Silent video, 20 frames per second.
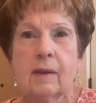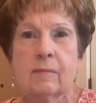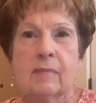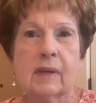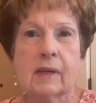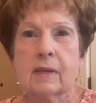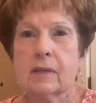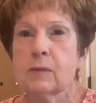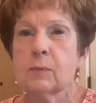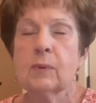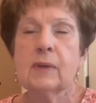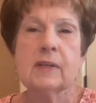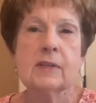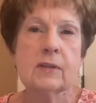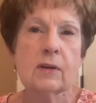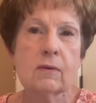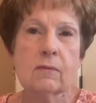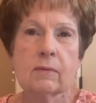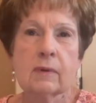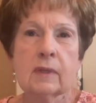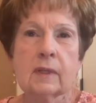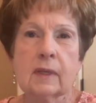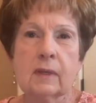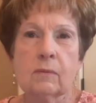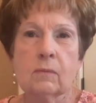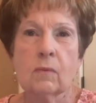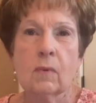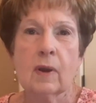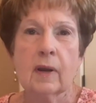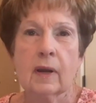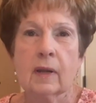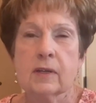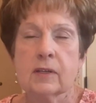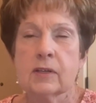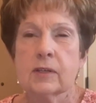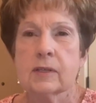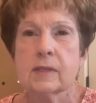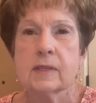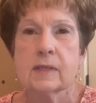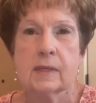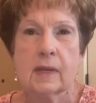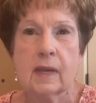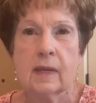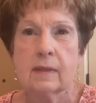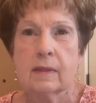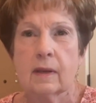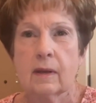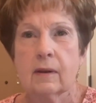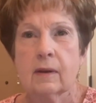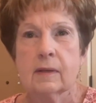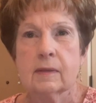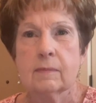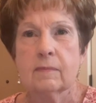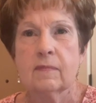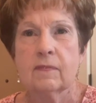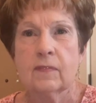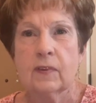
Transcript: because we don't really want to just stay there and